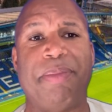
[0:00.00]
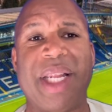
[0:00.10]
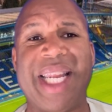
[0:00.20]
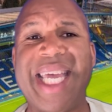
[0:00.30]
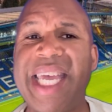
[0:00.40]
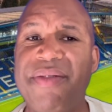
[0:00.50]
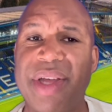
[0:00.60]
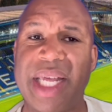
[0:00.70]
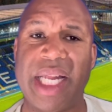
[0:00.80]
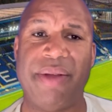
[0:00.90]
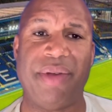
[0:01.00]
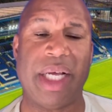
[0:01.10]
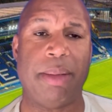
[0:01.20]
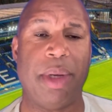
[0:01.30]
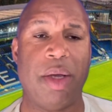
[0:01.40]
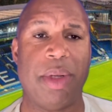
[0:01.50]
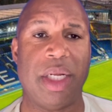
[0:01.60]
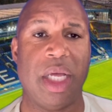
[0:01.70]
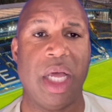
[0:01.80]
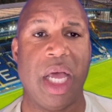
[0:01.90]
believing anything at the
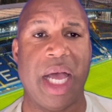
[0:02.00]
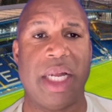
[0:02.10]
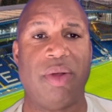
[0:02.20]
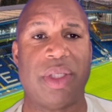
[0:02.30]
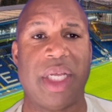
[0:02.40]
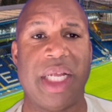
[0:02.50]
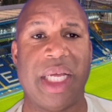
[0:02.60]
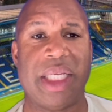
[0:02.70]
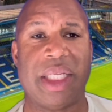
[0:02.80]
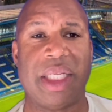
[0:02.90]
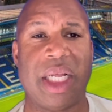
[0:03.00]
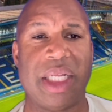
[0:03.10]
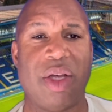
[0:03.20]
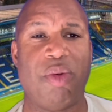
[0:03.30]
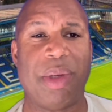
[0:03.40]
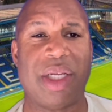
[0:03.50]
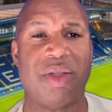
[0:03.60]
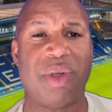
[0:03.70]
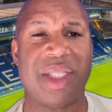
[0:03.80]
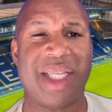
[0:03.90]
moment and not saying that it's a done deal,
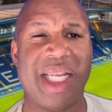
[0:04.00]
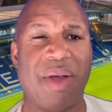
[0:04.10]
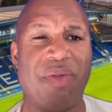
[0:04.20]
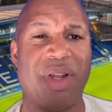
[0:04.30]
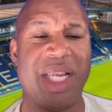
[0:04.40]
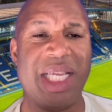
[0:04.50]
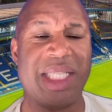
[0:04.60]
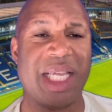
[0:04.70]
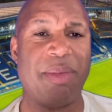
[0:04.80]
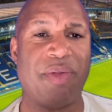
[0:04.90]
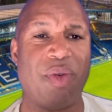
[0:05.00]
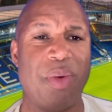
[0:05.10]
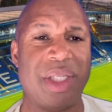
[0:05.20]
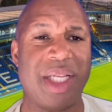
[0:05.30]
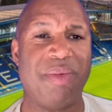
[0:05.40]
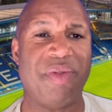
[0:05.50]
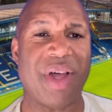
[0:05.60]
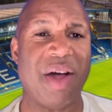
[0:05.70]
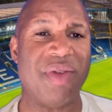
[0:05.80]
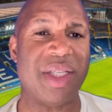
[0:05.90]
because we've seen it with Elise before, we've seen it with
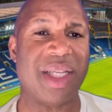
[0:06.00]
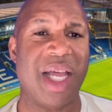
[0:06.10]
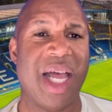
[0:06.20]
others.